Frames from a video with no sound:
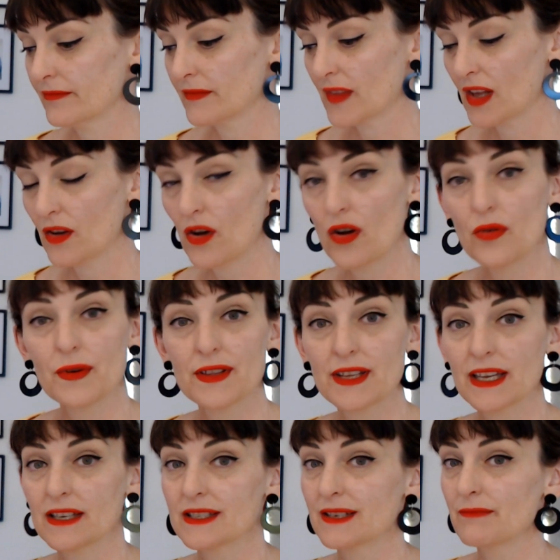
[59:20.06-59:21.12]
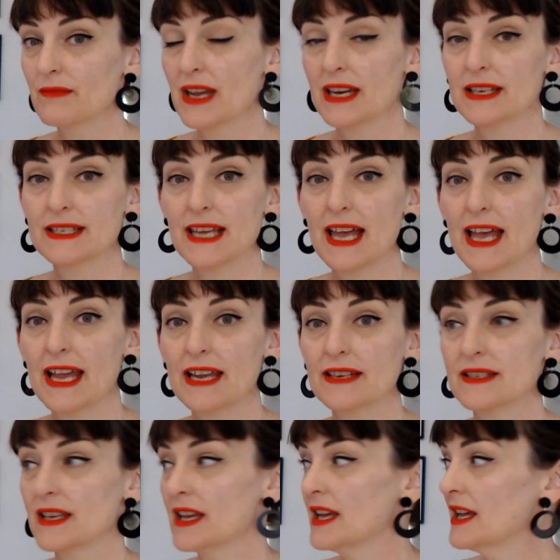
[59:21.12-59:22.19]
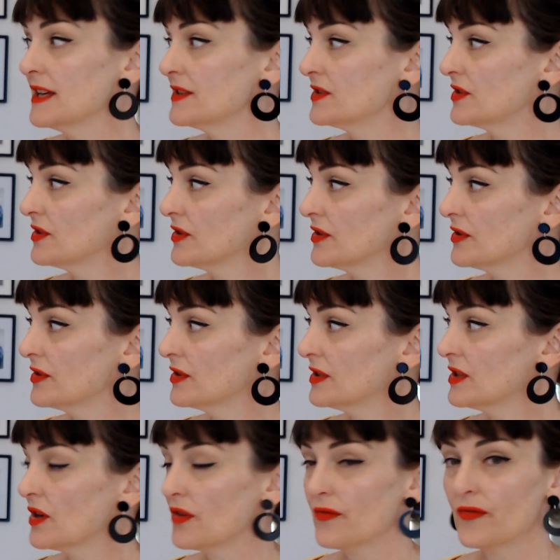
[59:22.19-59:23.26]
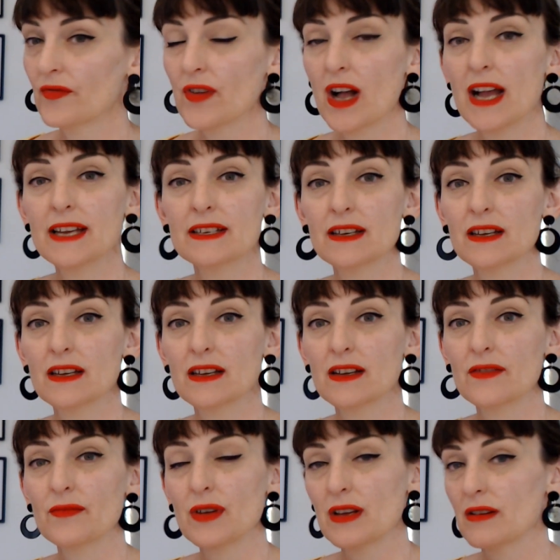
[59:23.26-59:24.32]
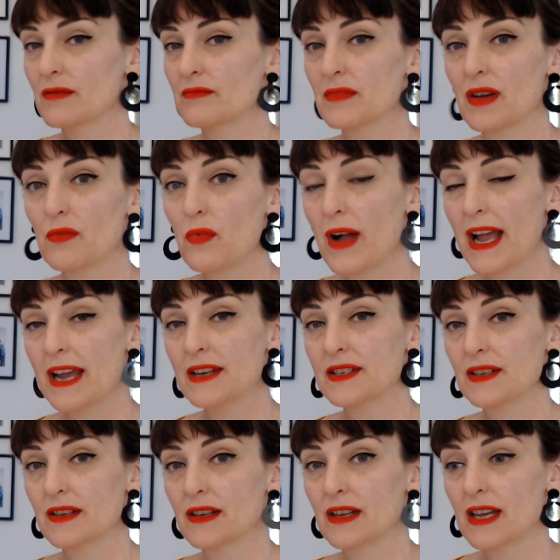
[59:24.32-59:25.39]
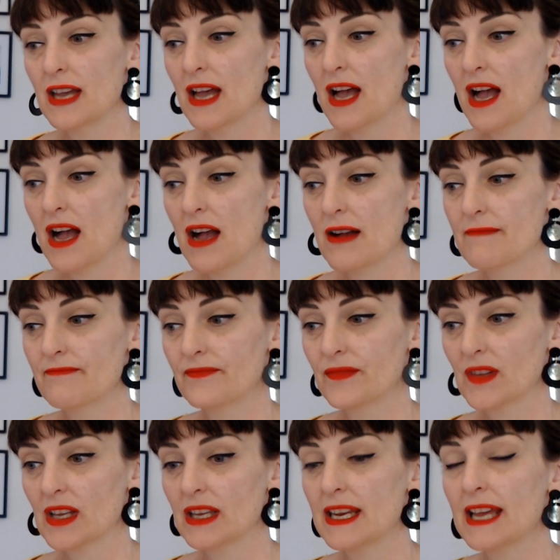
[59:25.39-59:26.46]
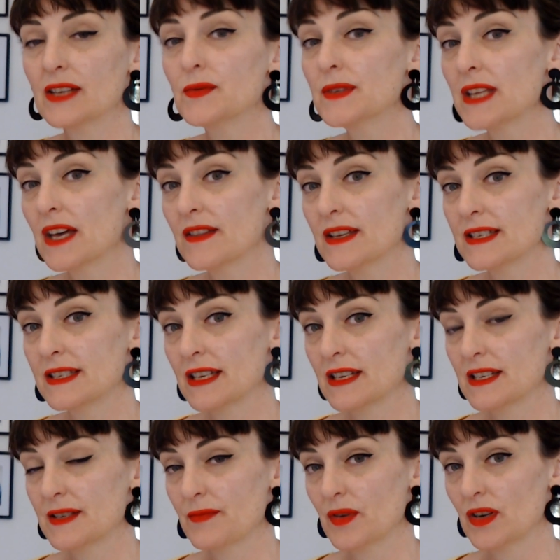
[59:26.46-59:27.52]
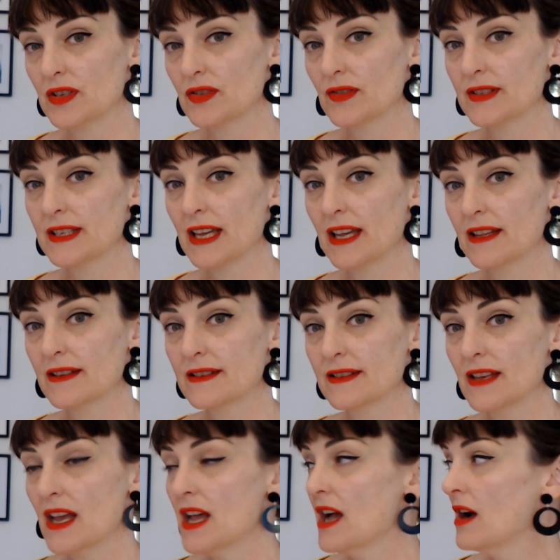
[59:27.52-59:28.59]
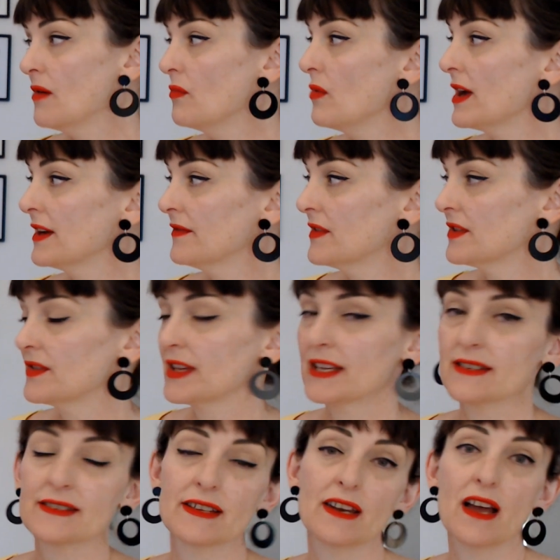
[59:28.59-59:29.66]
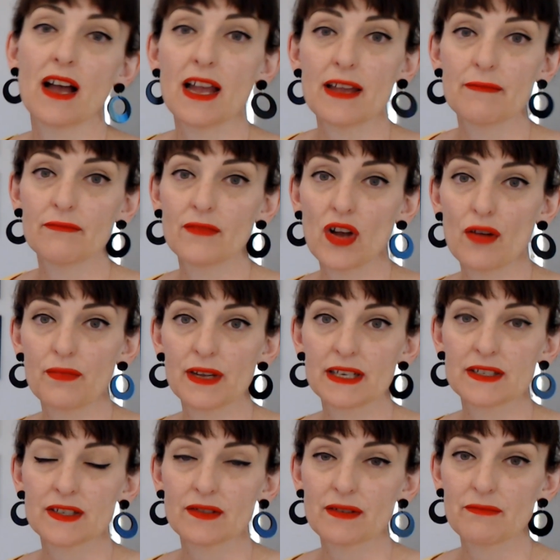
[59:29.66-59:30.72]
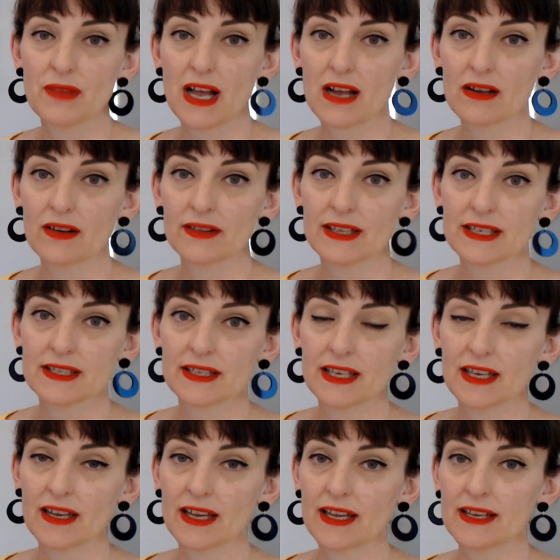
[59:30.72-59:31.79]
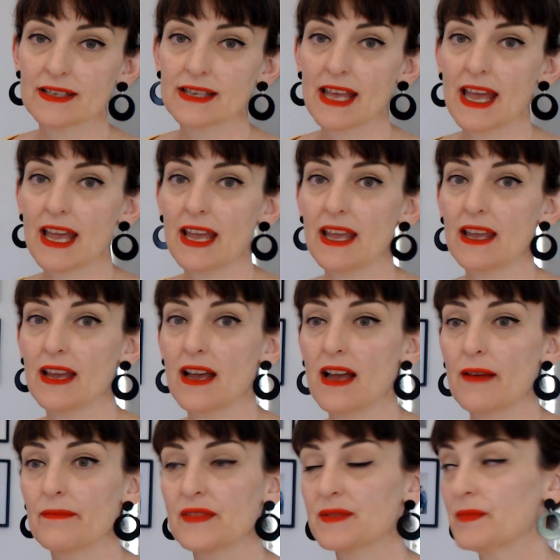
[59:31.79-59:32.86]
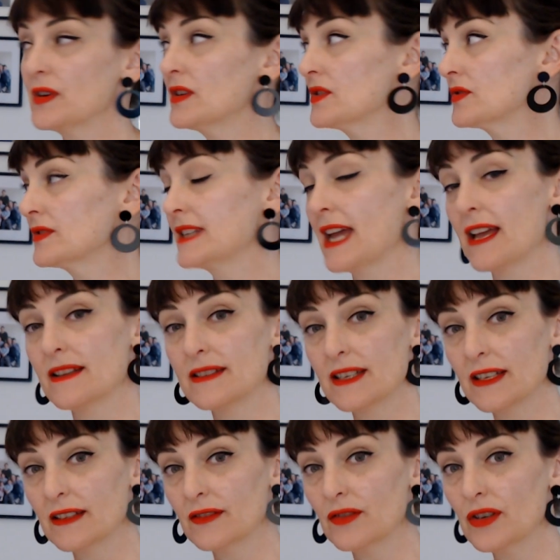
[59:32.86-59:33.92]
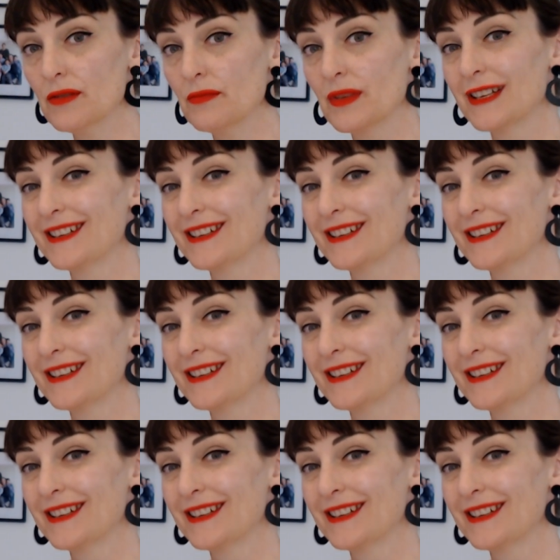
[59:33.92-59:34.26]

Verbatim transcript: go within, to meditate, to, you know, find a way to connect with others in a spiritual sense. one of the things that I am hoping to embark on this year is a spiritual dancing group.